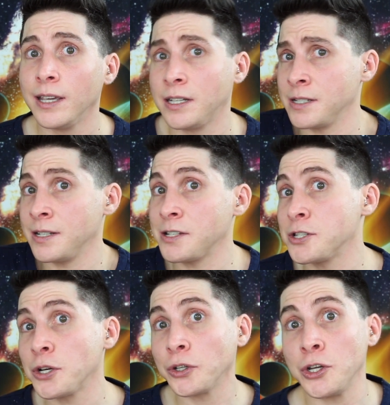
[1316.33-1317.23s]
it doesn't
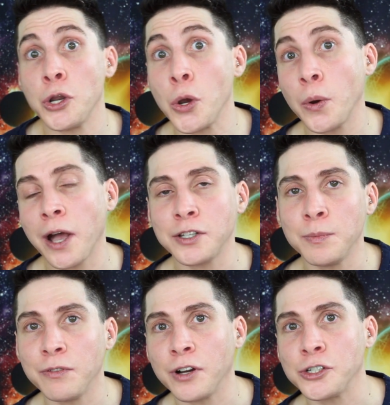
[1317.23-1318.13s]
necessarily know how to
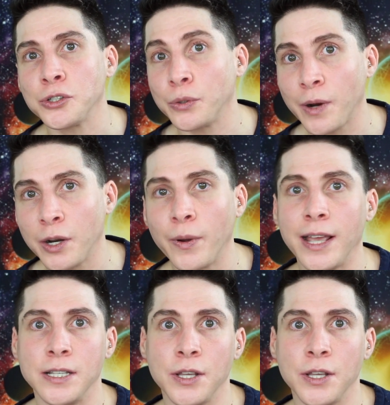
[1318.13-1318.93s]
be functional right away.